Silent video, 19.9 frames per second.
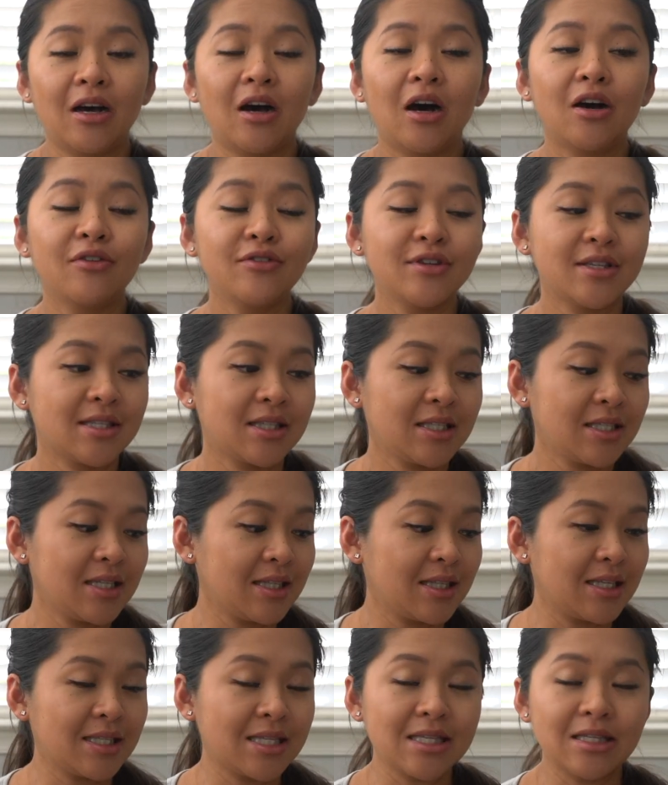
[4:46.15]
Obviously,
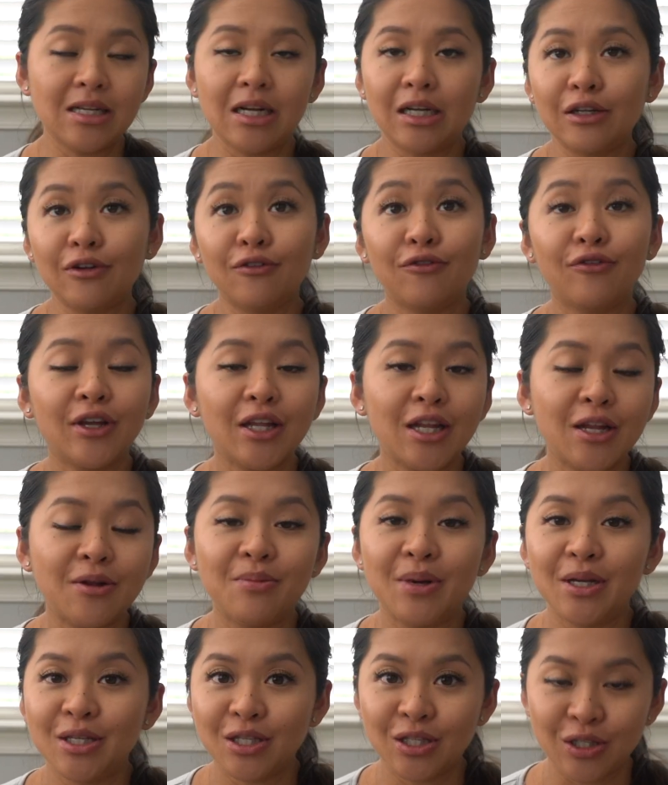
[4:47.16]
this is not going to fit in
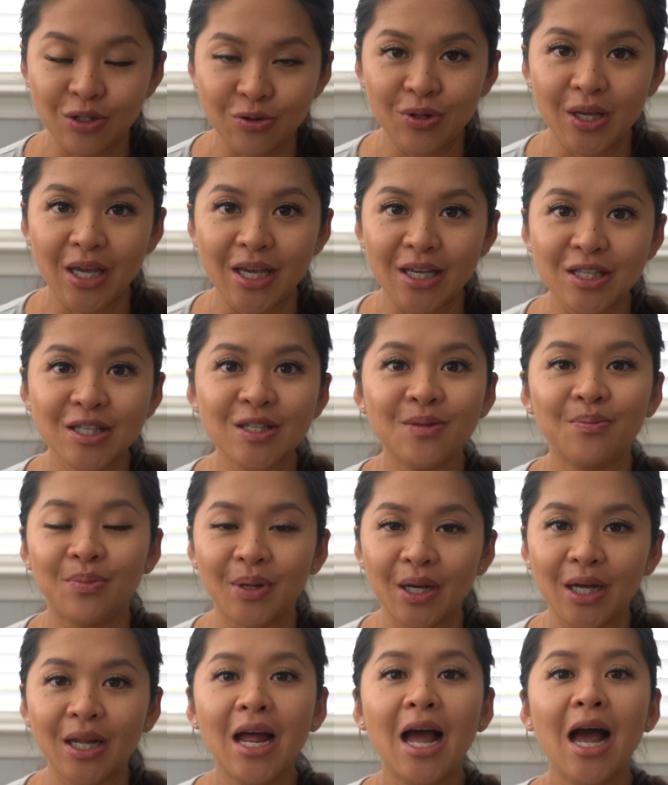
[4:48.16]
my suitcase,
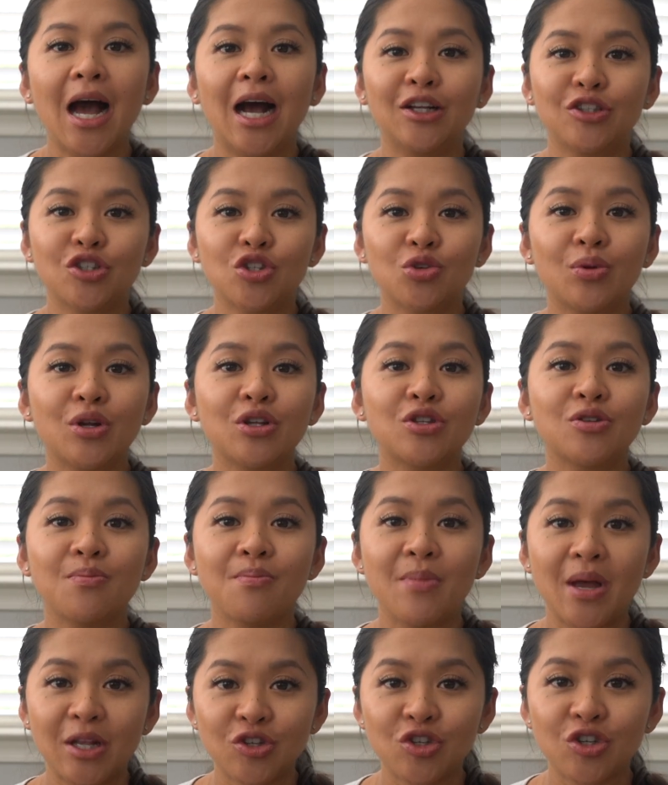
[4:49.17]
but I just wanted to
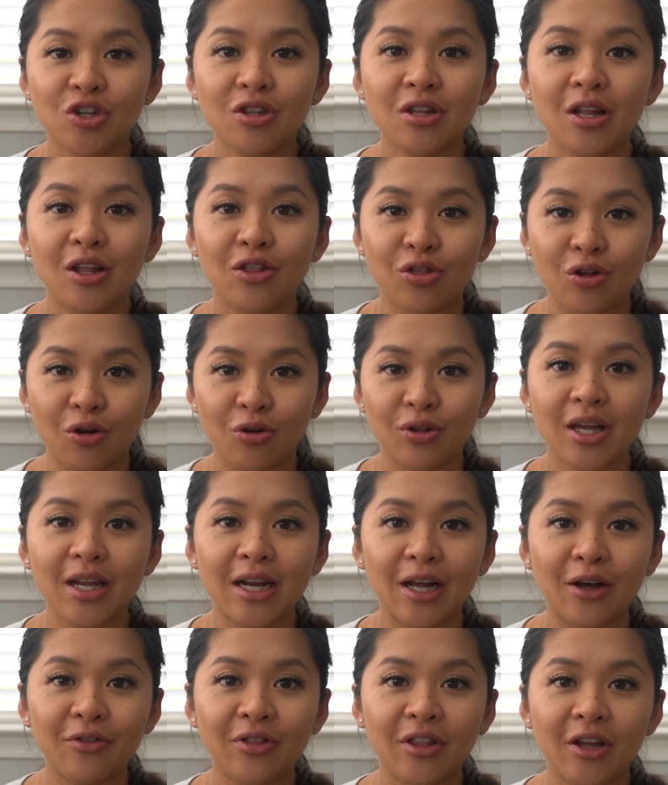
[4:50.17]
mention and throw that
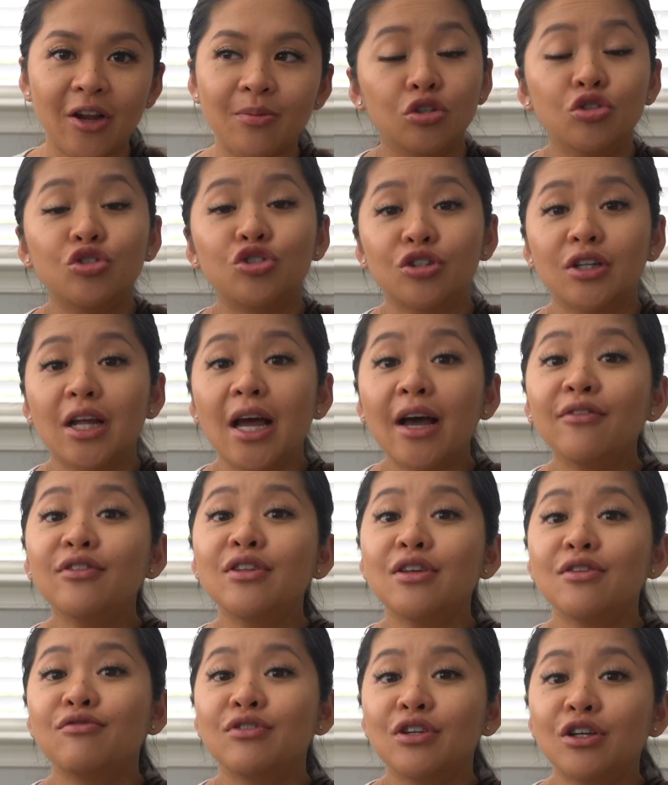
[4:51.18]
out there. You should have
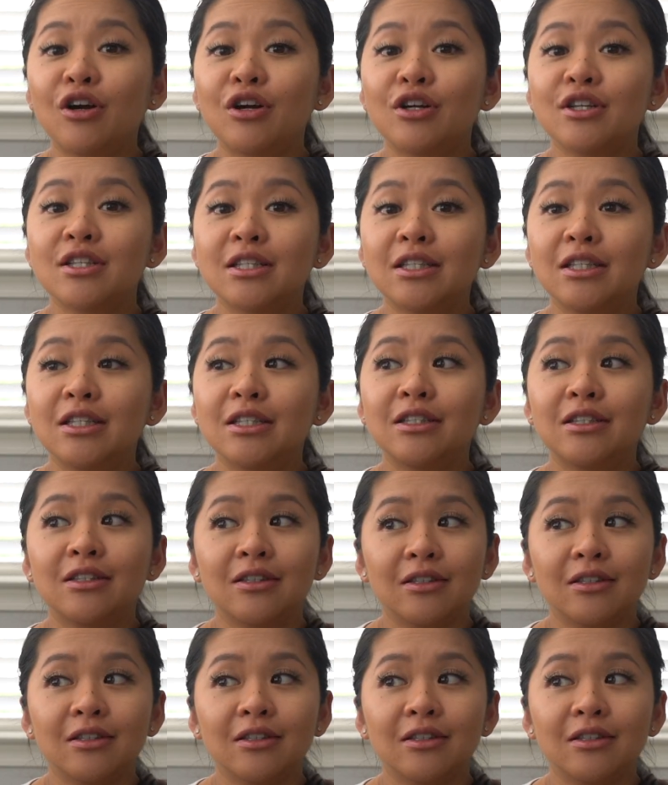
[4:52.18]
the infant car seat